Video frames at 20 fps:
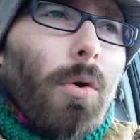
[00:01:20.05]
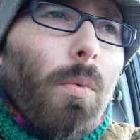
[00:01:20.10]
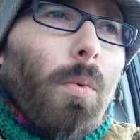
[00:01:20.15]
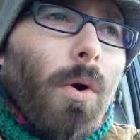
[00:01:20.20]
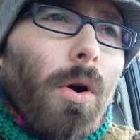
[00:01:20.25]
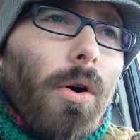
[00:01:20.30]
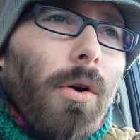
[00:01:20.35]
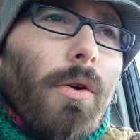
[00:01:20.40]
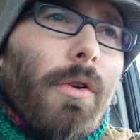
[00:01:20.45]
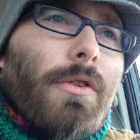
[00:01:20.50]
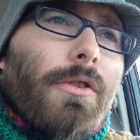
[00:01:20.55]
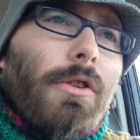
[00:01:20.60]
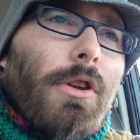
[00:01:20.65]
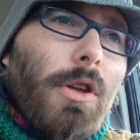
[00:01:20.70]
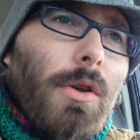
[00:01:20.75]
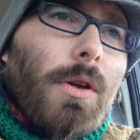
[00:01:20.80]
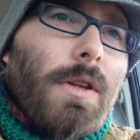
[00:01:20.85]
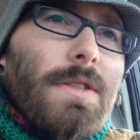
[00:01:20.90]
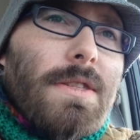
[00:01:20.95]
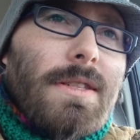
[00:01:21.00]
world so
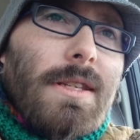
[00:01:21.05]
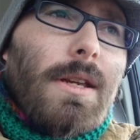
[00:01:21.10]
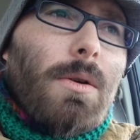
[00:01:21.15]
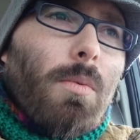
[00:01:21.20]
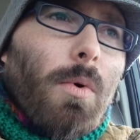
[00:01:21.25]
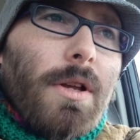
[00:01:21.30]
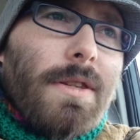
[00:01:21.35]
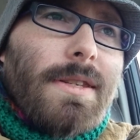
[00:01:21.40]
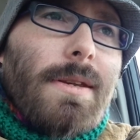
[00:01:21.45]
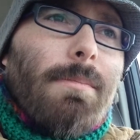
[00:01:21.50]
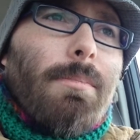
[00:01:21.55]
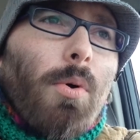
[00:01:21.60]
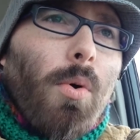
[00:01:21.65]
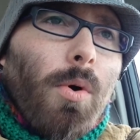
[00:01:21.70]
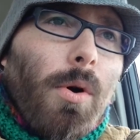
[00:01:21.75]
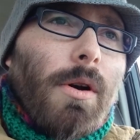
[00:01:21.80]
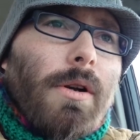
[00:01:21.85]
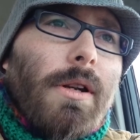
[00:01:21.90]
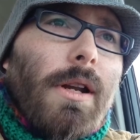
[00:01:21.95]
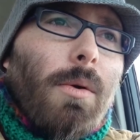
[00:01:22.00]
you can see what's
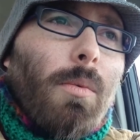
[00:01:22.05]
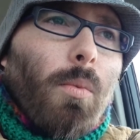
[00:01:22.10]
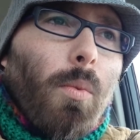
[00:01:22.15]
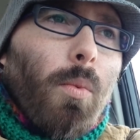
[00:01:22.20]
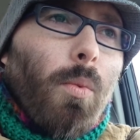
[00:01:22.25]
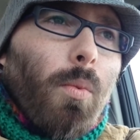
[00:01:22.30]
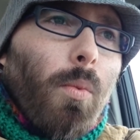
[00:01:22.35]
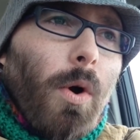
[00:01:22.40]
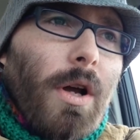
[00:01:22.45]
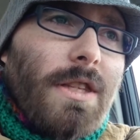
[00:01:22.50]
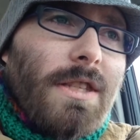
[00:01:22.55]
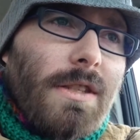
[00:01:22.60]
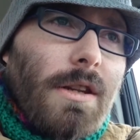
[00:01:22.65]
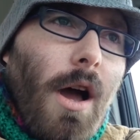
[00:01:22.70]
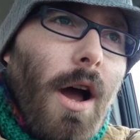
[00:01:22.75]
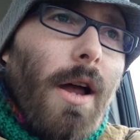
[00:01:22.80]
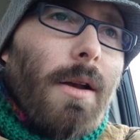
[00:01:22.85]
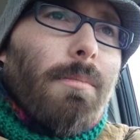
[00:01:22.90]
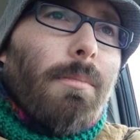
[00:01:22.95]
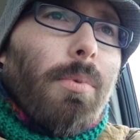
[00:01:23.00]
important and what's
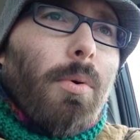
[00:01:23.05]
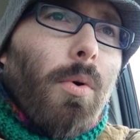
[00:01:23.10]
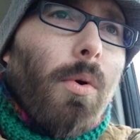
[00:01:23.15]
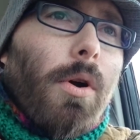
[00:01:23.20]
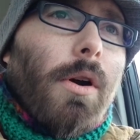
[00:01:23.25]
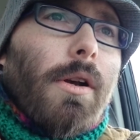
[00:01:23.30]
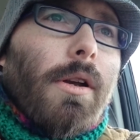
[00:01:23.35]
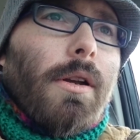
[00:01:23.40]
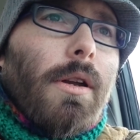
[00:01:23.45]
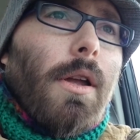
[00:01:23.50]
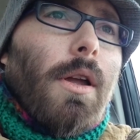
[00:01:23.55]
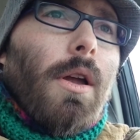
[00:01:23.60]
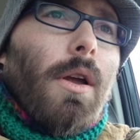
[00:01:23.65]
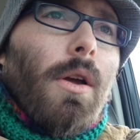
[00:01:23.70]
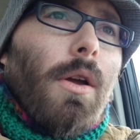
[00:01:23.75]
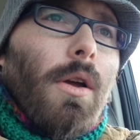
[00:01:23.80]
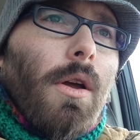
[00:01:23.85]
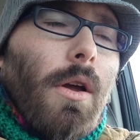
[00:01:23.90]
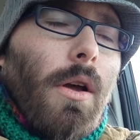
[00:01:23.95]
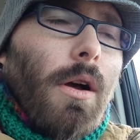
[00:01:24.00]
not important,
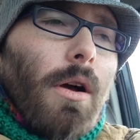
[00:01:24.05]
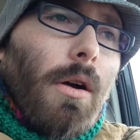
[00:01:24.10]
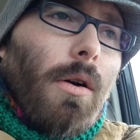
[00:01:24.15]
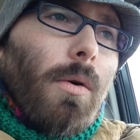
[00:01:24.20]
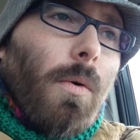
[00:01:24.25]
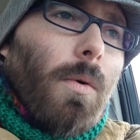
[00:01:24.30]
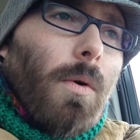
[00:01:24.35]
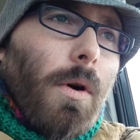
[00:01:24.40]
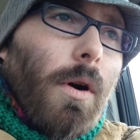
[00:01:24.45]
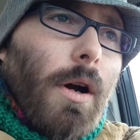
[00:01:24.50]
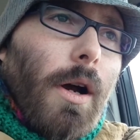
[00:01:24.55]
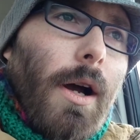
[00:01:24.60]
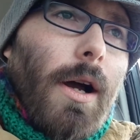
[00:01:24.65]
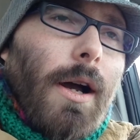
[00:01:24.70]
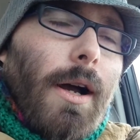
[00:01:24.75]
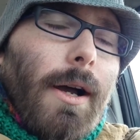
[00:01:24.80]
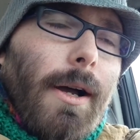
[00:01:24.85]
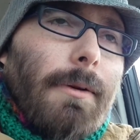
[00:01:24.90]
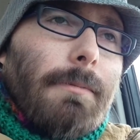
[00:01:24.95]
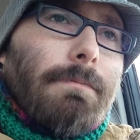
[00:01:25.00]

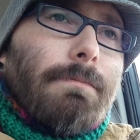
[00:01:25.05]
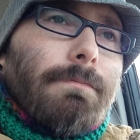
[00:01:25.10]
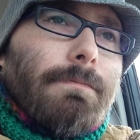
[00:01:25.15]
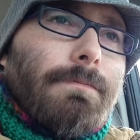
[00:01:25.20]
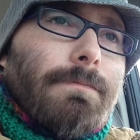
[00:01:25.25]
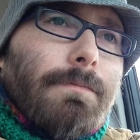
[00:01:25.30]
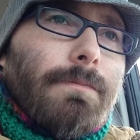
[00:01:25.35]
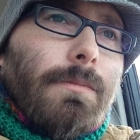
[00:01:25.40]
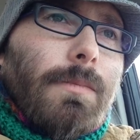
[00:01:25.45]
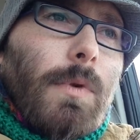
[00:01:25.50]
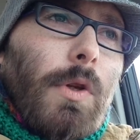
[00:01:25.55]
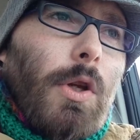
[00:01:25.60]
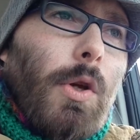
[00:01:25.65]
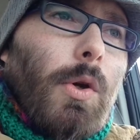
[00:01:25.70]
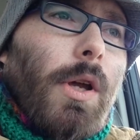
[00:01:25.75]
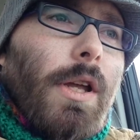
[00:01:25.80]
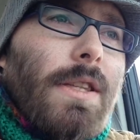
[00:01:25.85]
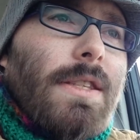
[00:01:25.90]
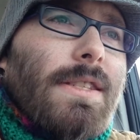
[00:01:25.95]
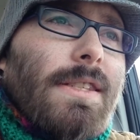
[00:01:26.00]
or
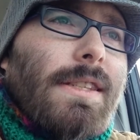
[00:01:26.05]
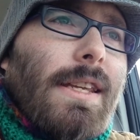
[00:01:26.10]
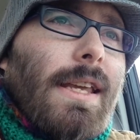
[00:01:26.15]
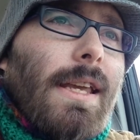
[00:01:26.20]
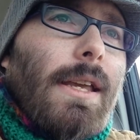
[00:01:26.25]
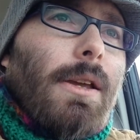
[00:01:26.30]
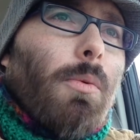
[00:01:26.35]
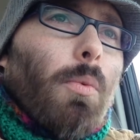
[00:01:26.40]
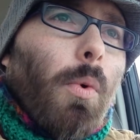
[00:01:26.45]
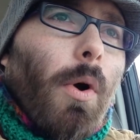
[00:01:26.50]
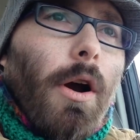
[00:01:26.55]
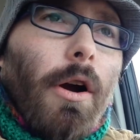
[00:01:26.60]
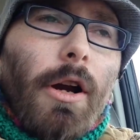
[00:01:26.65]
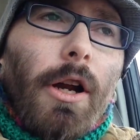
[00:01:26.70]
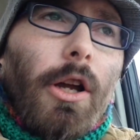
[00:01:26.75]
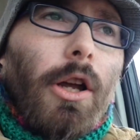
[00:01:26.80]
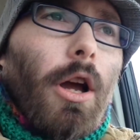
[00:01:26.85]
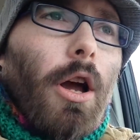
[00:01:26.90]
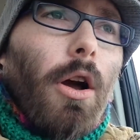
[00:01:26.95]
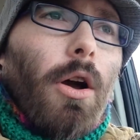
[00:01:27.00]
you can see where
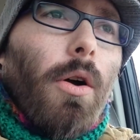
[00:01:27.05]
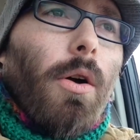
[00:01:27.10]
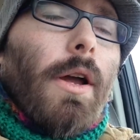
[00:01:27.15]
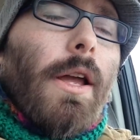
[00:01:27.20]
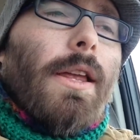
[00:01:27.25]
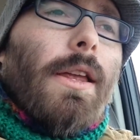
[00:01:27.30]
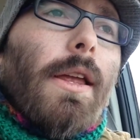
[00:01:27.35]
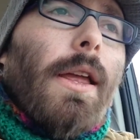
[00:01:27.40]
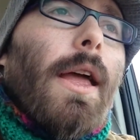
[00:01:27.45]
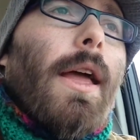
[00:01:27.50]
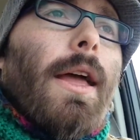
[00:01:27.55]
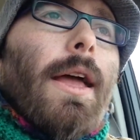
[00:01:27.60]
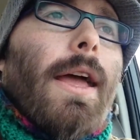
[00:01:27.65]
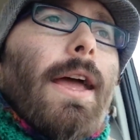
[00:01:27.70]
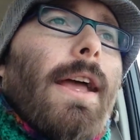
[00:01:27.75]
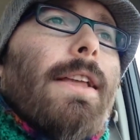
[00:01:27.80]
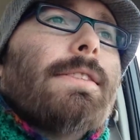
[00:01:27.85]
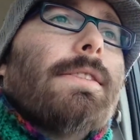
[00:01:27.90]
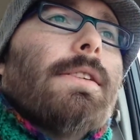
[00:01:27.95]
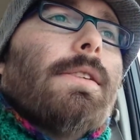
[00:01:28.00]
to go.
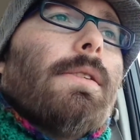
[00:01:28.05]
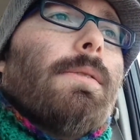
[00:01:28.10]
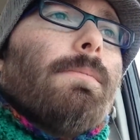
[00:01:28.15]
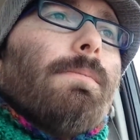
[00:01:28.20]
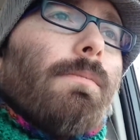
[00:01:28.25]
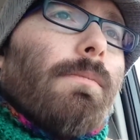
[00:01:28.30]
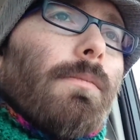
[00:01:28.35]
It's a